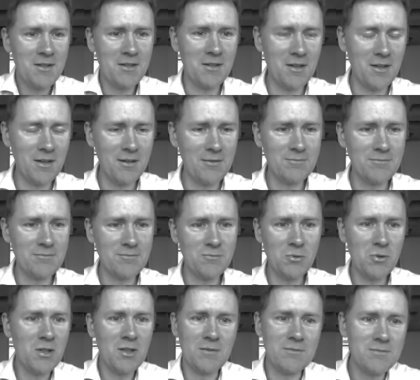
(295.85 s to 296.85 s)
um,
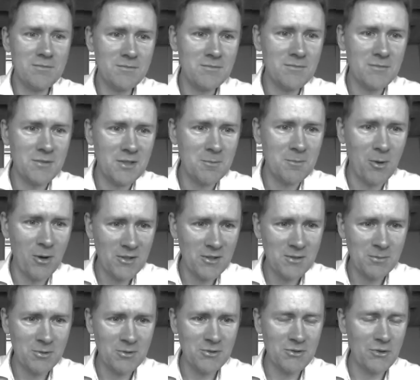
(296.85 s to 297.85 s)
well, It's
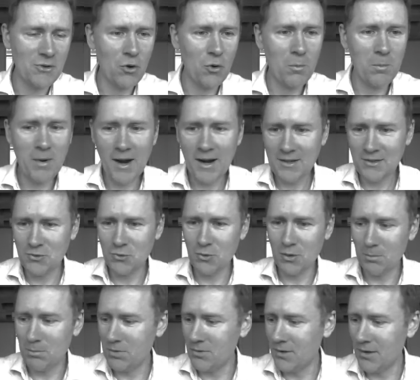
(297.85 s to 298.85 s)
possible to go back to a
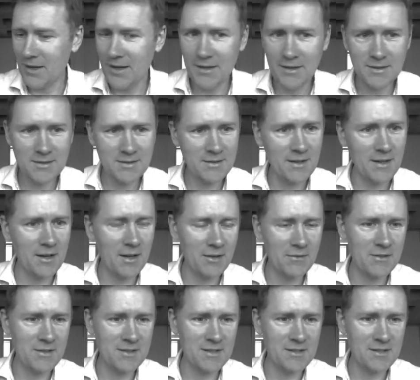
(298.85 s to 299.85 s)
place that I
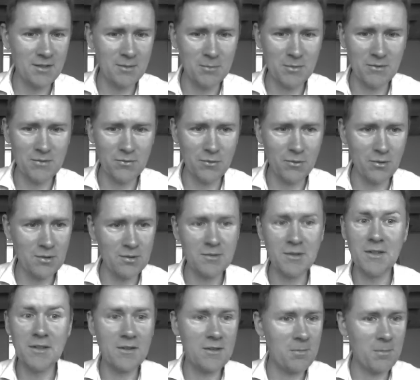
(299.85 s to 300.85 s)
visited before
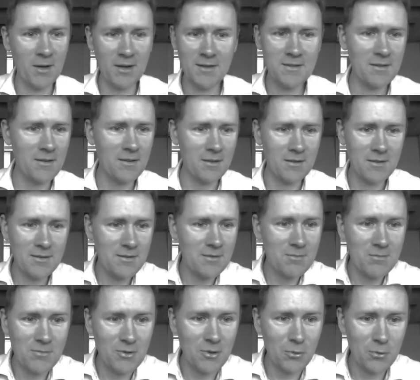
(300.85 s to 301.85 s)
in space. That's
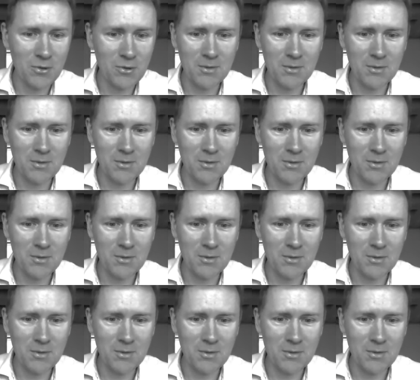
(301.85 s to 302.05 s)
totally